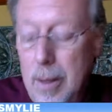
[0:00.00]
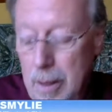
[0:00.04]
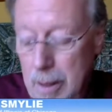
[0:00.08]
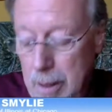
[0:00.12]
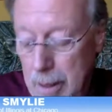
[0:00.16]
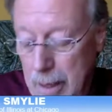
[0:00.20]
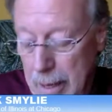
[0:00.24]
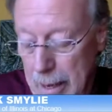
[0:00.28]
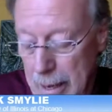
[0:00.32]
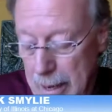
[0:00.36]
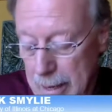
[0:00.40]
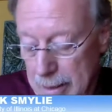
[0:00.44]

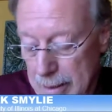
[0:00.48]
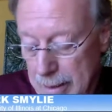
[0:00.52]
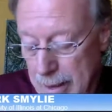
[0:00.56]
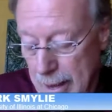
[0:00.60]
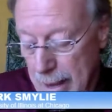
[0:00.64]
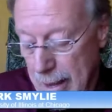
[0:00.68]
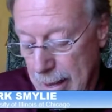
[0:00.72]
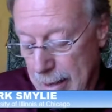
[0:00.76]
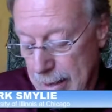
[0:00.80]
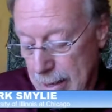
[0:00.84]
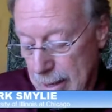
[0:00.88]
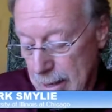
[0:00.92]
and
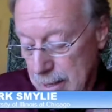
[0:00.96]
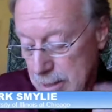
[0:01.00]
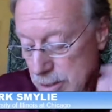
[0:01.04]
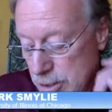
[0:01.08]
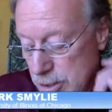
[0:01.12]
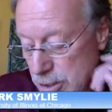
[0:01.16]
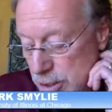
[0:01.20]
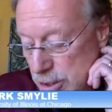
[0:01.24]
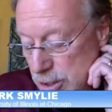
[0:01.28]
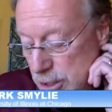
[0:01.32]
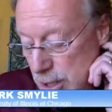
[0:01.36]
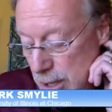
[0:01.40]

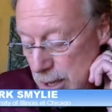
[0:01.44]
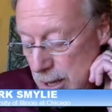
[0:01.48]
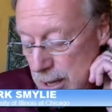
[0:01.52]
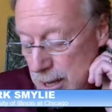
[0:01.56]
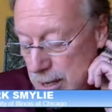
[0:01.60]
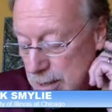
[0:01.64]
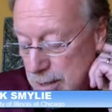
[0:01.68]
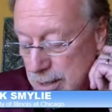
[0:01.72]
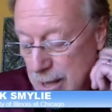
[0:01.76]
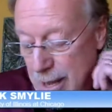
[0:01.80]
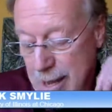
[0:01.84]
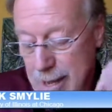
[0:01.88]

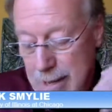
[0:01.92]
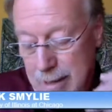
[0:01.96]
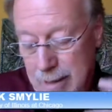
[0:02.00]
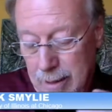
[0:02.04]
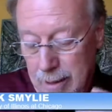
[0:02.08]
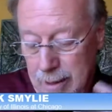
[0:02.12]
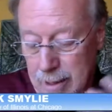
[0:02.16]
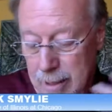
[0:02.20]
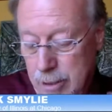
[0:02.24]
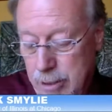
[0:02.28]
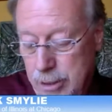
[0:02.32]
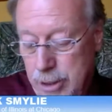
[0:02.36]
that
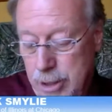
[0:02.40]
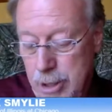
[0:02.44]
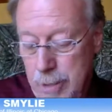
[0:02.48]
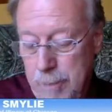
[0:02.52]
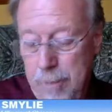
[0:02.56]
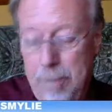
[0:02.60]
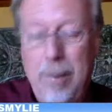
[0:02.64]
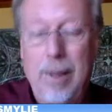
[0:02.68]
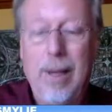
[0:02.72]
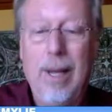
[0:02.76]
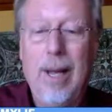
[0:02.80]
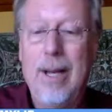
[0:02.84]

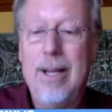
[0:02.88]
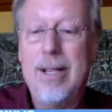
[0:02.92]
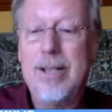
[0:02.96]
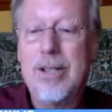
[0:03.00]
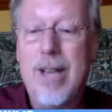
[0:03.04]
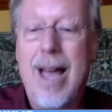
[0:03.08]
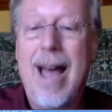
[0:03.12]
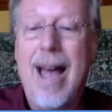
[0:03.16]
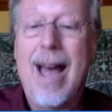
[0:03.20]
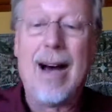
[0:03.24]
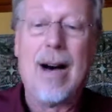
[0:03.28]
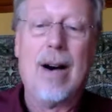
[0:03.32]
leadership plays
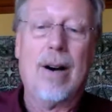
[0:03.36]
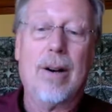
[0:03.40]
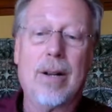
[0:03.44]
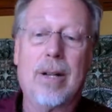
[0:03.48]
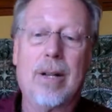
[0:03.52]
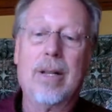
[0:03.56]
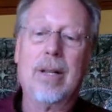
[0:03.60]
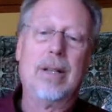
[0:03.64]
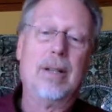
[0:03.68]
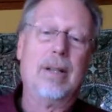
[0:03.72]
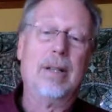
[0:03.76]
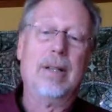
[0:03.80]
out.
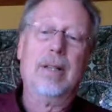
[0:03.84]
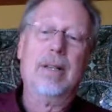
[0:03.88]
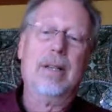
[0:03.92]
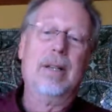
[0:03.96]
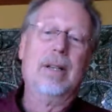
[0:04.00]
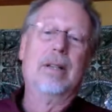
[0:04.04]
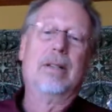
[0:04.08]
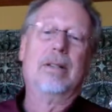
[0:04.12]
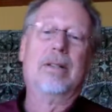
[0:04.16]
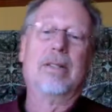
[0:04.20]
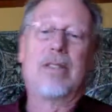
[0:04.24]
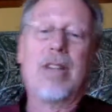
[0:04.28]

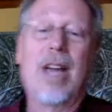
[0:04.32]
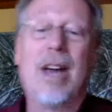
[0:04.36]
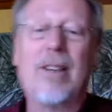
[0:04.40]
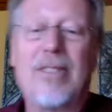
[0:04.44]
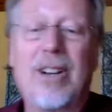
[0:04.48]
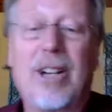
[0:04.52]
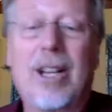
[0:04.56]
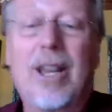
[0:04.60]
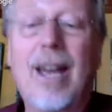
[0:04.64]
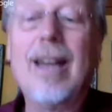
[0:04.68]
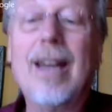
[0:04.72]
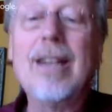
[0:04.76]
Its
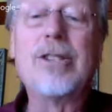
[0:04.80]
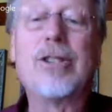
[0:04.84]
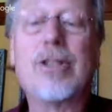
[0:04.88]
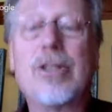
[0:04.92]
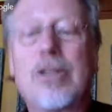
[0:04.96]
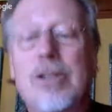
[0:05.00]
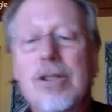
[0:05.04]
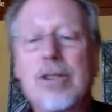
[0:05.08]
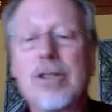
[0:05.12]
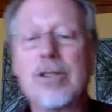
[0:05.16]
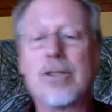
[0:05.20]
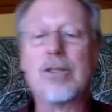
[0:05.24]

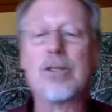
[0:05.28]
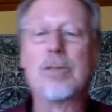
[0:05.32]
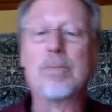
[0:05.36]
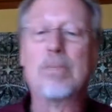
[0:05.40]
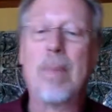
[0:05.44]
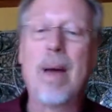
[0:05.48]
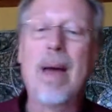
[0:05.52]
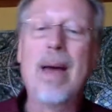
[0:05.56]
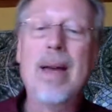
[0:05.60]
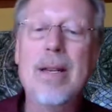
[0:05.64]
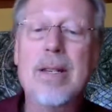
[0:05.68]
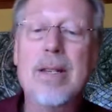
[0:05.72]
efficaciousness is
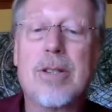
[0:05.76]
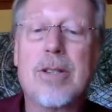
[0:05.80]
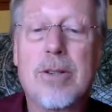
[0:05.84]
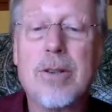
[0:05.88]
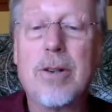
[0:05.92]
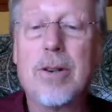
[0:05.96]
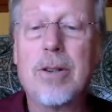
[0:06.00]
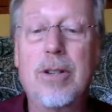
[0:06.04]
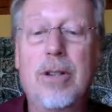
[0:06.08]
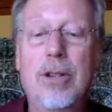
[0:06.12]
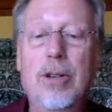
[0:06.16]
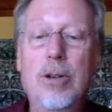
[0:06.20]
based
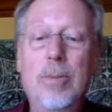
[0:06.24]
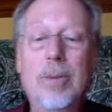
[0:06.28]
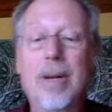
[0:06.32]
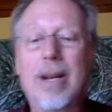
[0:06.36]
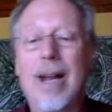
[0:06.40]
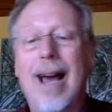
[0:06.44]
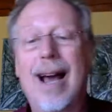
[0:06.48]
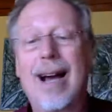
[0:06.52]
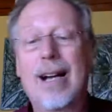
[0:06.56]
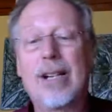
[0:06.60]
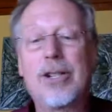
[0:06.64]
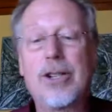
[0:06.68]
on human
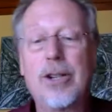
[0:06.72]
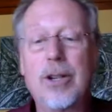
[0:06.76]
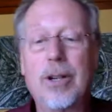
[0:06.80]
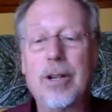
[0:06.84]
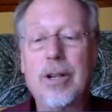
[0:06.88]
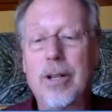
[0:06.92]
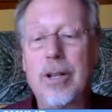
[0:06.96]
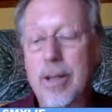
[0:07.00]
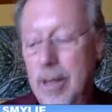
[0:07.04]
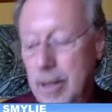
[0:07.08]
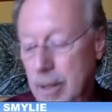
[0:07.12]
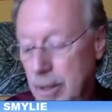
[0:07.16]
action
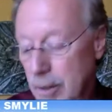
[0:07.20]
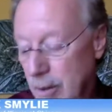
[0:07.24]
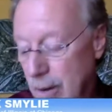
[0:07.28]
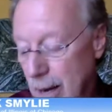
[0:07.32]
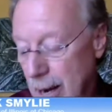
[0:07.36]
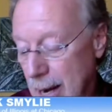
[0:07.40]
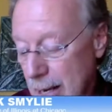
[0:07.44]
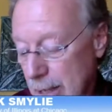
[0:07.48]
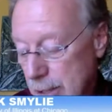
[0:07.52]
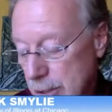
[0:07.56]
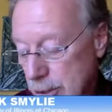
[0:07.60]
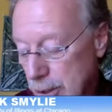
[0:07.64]
and
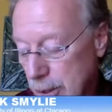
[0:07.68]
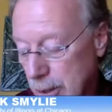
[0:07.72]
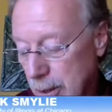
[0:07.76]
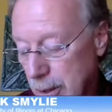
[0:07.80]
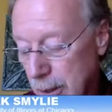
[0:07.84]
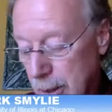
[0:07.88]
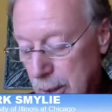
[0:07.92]
interaction,